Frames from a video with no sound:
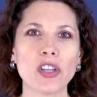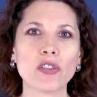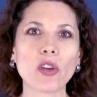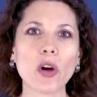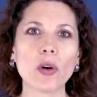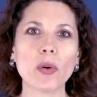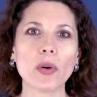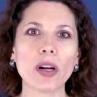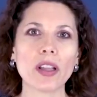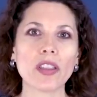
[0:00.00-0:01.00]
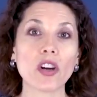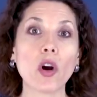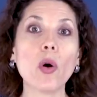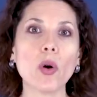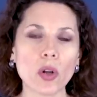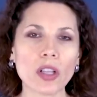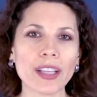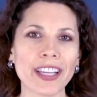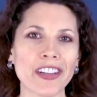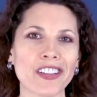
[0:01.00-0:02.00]
So the goal
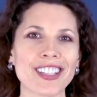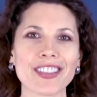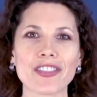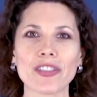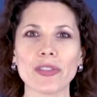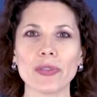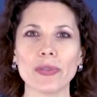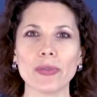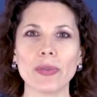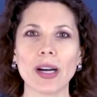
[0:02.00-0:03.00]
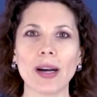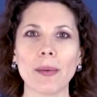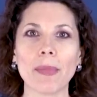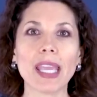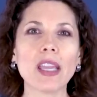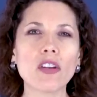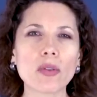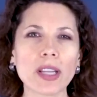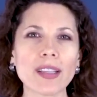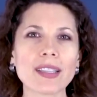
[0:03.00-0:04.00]
here is to um,
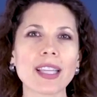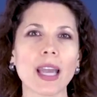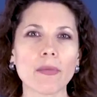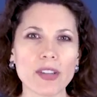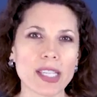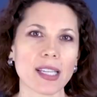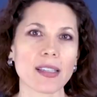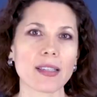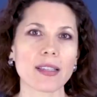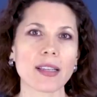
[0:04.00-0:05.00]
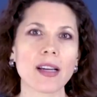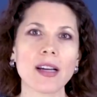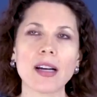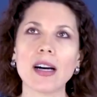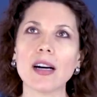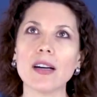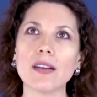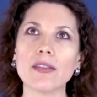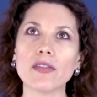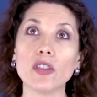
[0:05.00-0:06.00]
increase the emphasis
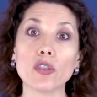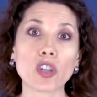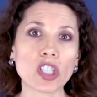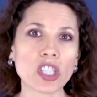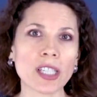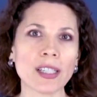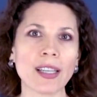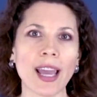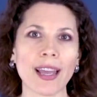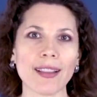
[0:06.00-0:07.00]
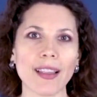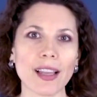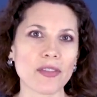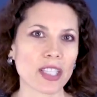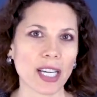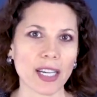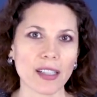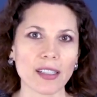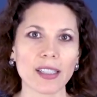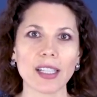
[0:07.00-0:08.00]
of nutrition and
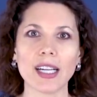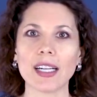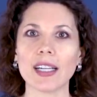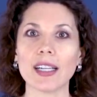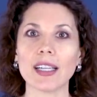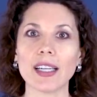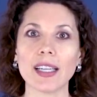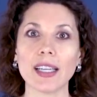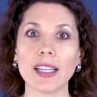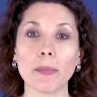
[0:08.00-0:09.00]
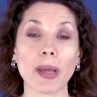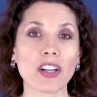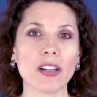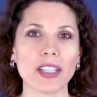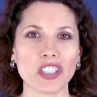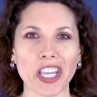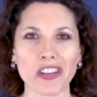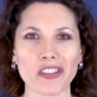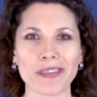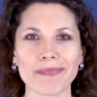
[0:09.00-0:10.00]
lifestyle uh, in medical
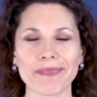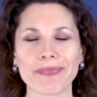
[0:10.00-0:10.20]
education.